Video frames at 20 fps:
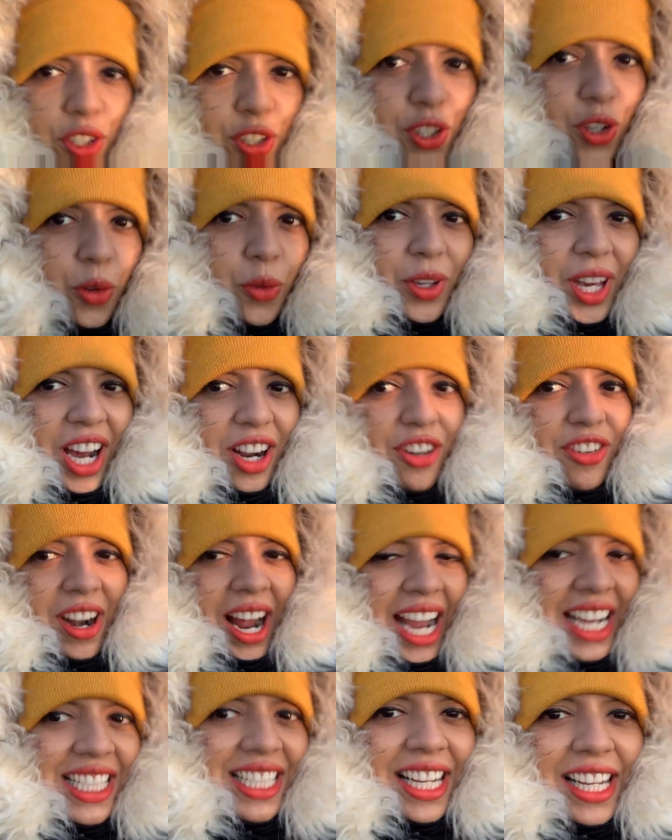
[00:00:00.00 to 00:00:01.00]
So we are
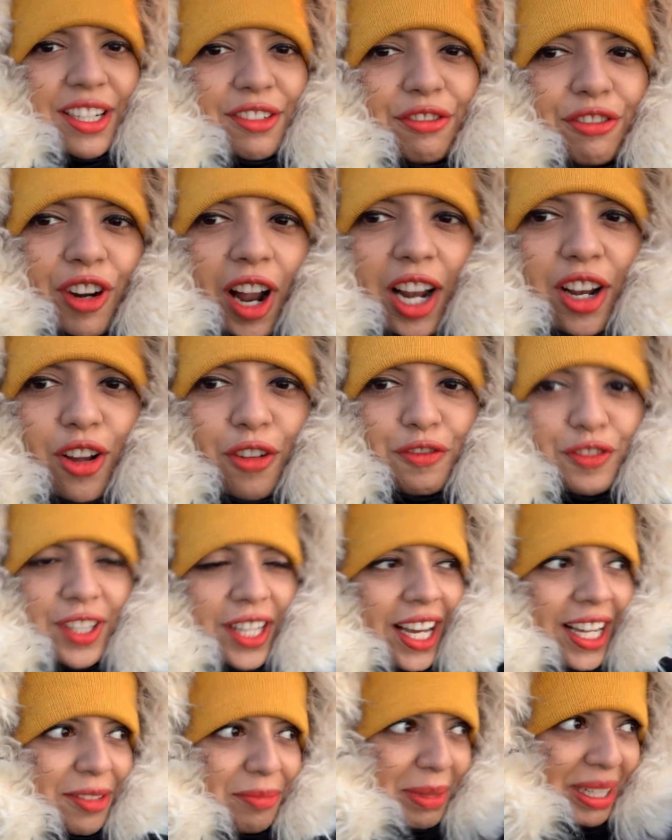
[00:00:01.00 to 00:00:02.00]
right in front of
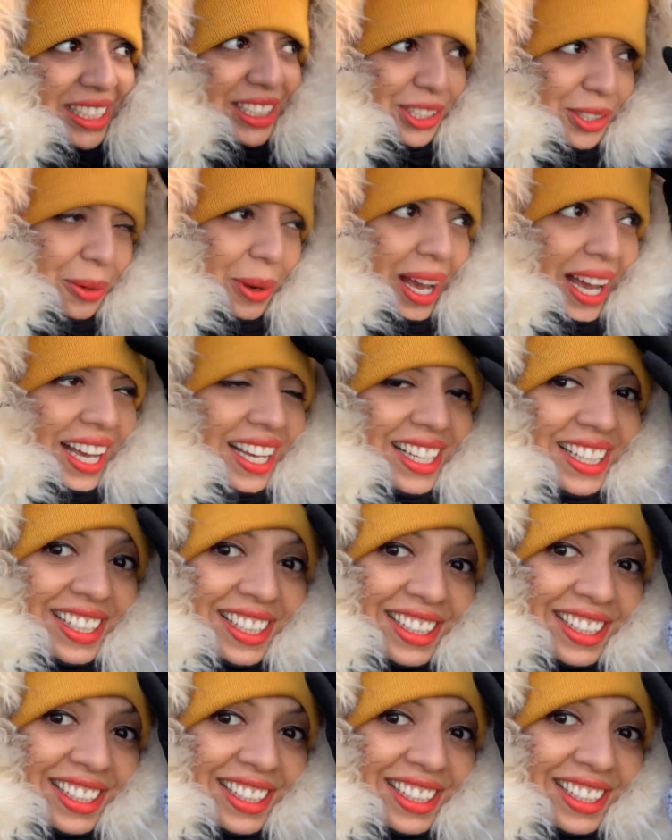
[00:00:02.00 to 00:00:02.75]
Tiananmen Square